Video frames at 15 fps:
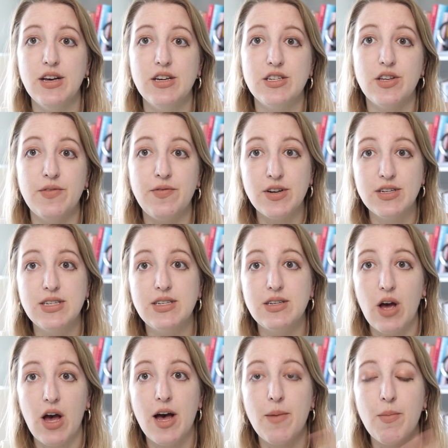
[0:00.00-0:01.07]
So first,
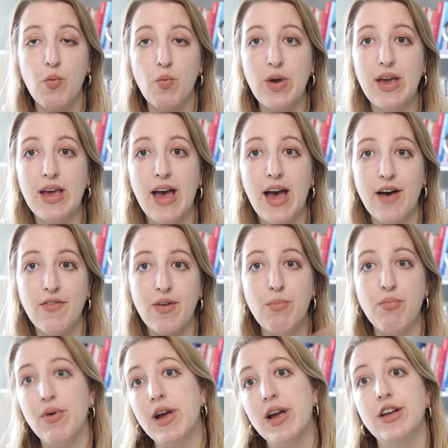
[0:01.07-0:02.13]
um, we have a
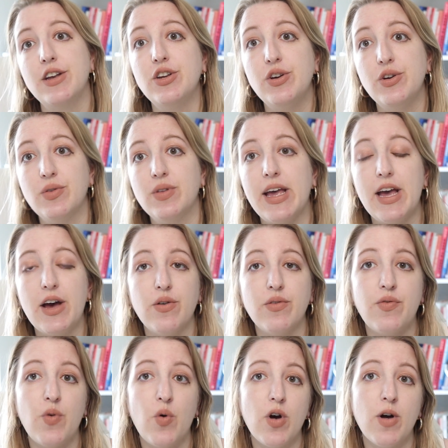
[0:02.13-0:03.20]
brand new layout
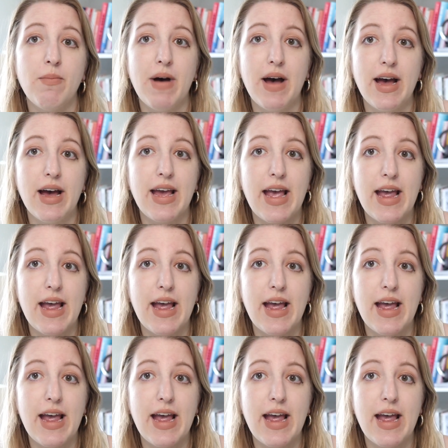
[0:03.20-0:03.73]
for my